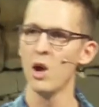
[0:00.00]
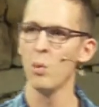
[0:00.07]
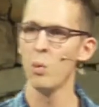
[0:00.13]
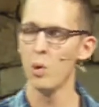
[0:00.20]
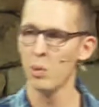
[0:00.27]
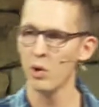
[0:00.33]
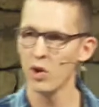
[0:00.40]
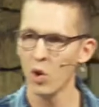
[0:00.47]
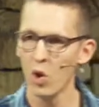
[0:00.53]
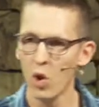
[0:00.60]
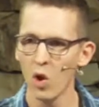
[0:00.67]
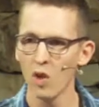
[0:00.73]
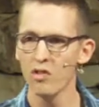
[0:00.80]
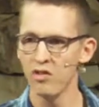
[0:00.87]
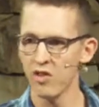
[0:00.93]
we would
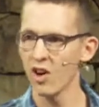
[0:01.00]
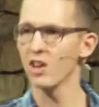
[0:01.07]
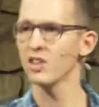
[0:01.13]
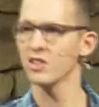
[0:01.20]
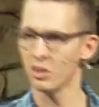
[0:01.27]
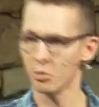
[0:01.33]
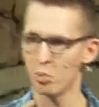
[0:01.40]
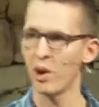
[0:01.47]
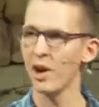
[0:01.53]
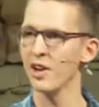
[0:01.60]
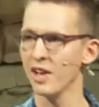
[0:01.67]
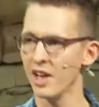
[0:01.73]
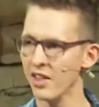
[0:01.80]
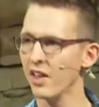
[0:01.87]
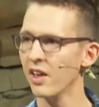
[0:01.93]
all fast and pray
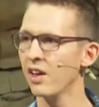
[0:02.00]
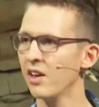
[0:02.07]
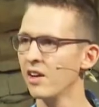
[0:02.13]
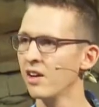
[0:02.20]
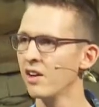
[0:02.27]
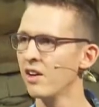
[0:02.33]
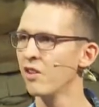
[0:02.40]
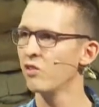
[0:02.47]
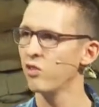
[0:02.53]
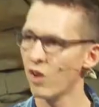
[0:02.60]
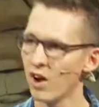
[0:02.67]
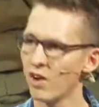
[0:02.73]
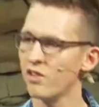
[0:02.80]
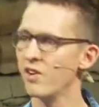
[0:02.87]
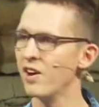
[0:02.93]
together for
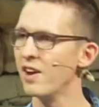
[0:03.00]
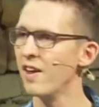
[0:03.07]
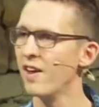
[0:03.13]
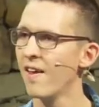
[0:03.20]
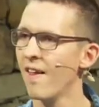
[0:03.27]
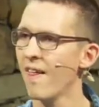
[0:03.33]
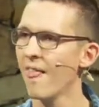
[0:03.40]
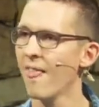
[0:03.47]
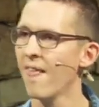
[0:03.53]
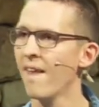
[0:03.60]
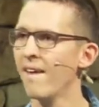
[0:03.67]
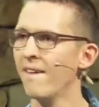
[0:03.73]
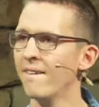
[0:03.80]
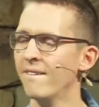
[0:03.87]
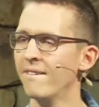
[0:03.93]
our friend.
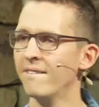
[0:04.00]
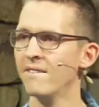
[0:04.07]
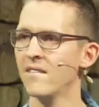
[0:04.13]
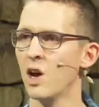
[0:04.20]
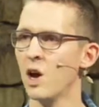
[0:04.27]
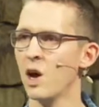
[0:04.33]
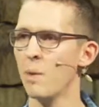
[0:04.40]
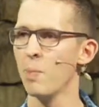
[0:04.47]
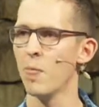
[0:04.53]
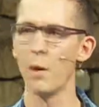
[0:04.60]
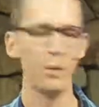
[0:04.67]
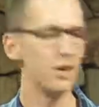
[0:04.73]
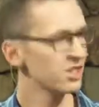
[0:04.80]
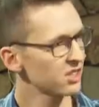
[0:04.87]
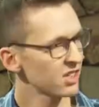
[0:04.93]
And
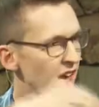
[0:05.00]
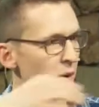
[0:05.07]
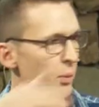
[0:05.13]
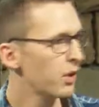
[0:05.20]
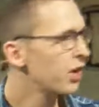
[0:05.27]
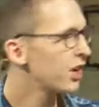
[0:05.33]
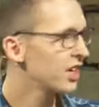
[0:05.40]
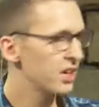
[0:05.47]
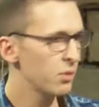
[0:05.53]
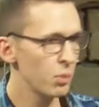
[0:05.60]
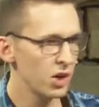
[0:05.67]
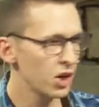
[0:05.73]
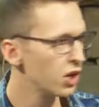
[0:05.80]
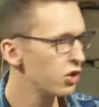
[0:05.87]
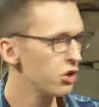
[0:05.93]
we decided we're going we're
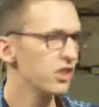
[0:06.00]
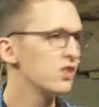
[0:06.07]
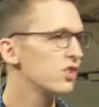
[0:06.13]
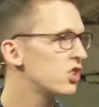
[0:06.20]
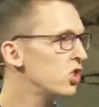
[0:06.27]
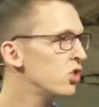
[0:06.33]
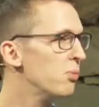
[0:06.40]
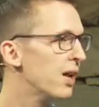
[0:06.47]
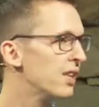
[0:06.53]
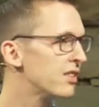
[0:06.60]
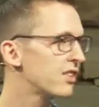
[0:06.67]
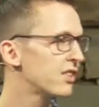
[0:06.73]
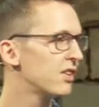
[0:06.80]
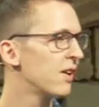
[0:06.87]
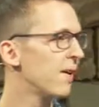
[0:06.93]
going to do this for two
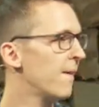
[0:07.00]
months.